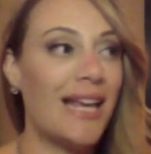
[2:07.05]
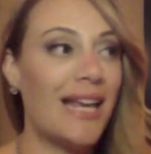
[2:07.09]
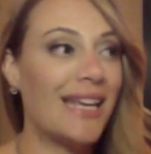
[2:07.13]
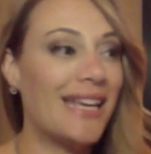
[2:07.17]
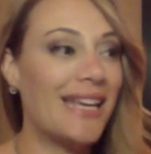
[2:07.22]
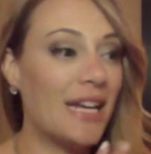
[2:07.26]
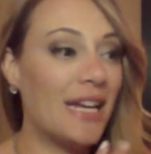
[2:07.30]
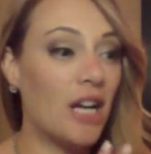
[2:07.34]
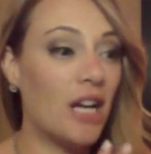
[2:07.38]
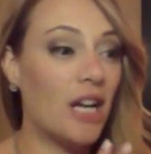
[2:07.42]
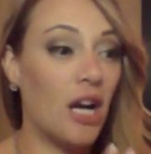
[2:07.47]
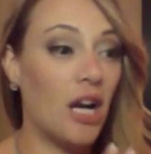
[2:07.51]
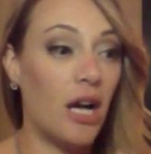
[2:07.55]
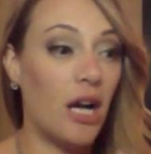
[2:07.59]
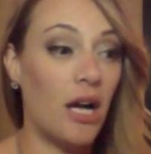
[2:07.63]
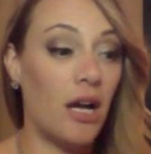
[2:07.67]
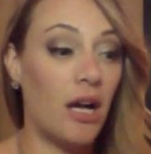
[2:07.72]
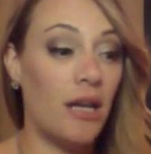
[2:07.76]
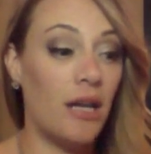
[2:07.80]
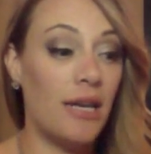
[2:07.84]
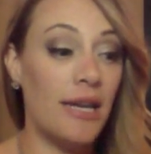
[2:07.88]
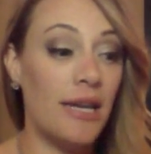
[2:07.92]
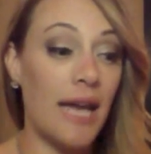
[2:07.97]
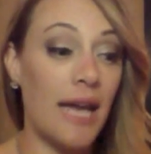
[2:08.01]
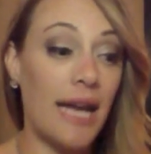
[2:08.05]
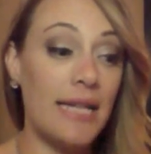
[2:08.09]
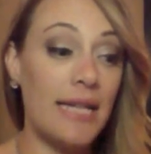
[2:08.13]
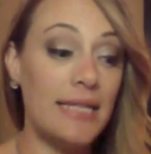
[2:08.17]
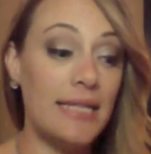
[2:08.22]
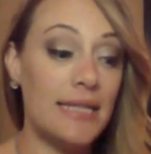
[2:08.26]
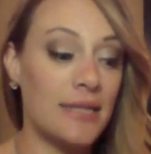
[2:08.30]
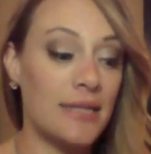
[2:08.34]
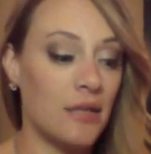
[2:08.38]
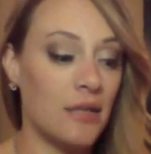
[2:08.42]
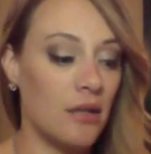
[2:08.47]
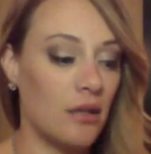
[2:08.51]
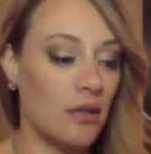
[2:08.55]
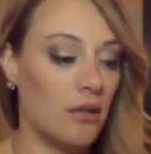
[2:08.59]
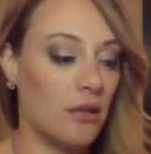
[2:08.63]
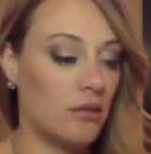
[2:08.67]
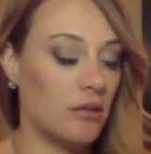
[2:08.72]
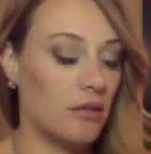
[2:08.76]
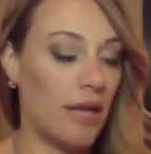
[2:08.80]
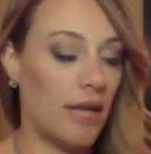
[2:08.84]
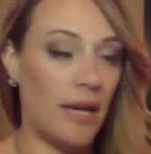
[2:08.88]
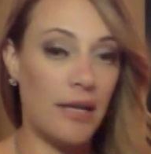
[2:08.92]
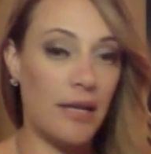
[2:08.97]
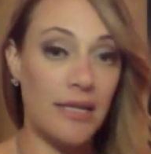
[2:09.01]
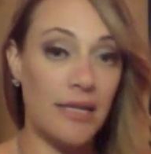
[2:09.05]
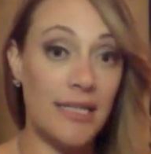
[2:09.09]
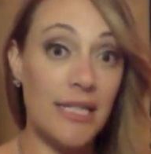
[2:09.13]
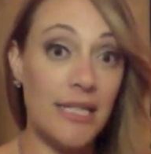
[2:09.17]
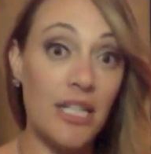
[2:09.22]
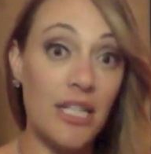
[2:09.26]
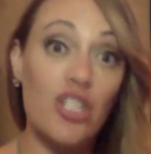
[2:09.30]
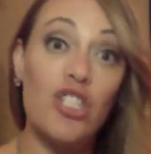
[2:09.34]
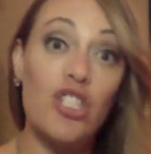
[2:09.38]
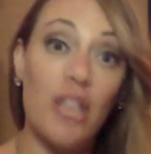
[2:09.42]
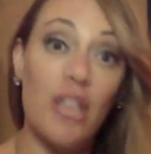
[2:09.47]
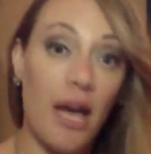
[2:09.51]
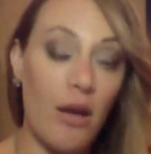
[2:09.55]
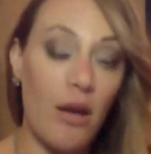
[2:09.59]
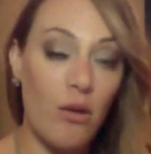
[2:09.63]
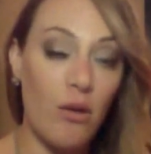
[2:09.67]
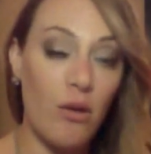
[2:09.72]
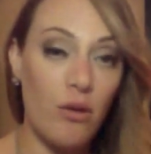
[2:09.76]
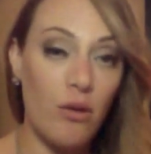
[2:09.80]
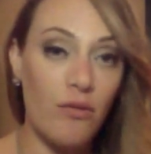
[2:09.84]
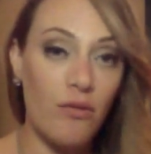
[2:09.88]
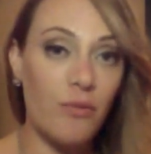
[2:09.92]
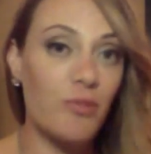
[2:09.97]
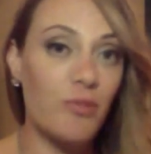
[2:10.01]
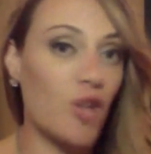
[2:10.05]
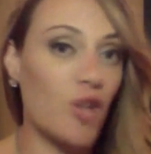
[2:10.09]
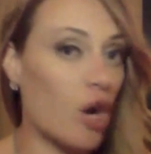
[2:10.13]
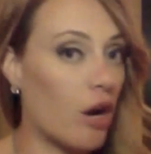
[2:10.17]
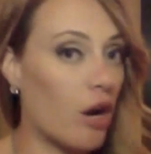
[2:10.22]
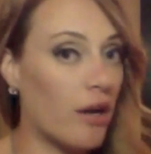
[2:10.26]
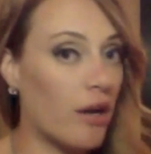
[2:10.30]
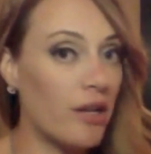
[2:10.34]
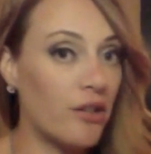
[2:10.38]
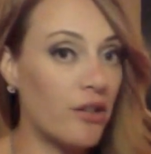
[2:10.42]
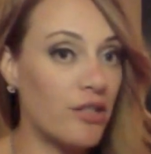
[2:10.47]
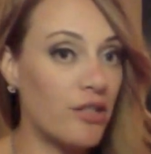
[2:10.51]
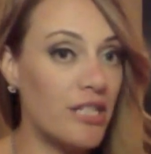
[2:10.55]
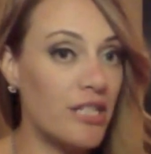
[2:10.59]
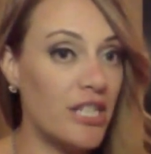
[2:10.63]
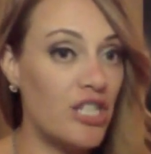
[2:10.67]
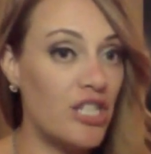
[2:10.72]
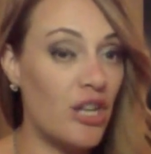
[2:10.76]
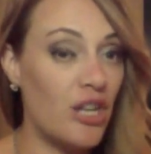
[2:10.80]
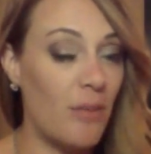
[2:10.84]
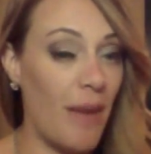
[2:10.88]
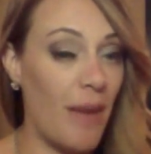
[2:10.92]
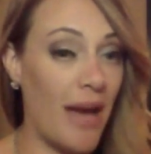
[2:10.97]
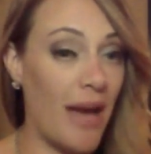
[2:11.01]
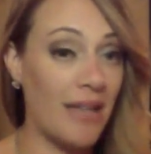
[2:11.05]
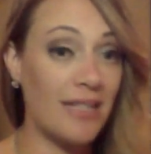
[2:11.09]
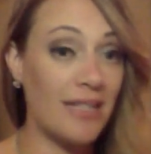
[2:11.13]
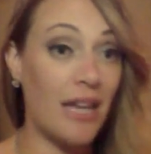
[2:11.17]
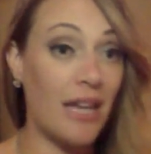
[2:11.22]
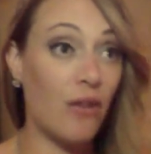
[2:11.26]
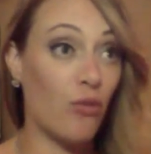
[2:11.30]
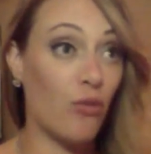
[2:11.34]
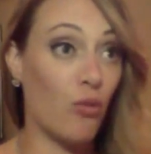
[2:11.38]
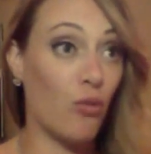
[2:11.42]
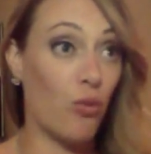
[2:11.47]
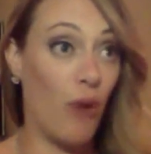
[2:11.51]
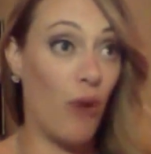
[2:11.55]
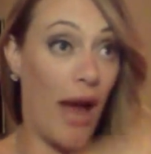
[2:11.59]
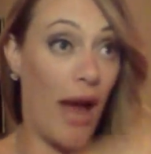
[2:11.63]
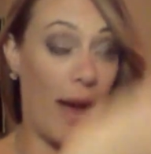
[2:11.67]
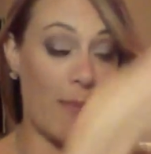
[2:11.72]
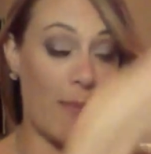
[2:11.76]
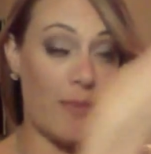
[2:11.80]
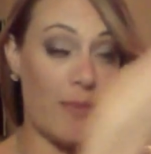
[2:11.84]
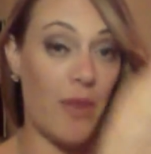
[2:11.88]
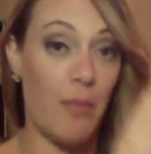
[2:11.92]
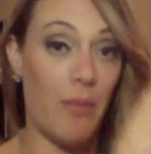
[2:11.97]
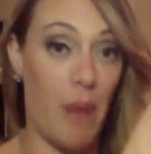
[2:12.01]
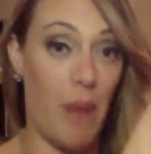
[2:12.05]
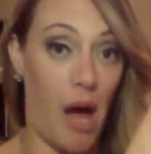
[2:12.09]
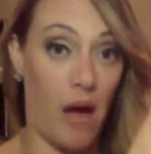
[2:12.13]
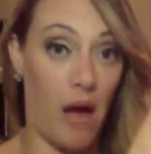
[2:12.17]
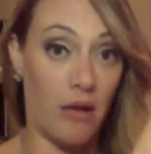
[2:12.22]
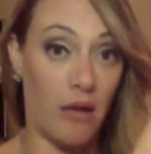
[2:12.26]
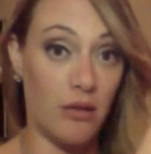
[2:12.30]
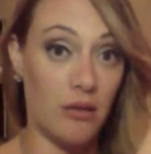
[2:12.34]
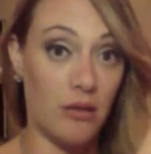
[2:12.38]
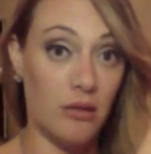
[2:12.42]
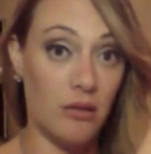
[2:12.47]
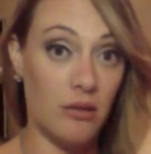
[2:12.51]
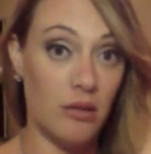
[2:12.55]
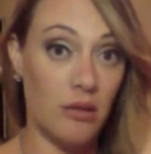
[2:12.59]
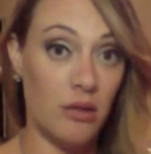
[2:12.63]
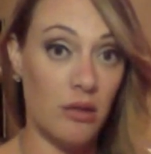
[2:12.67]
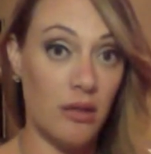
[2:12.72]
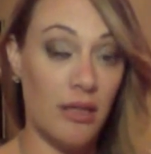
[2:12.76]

Get a nice, like, dish towel from Target or TJ Maxx and wrap the bottle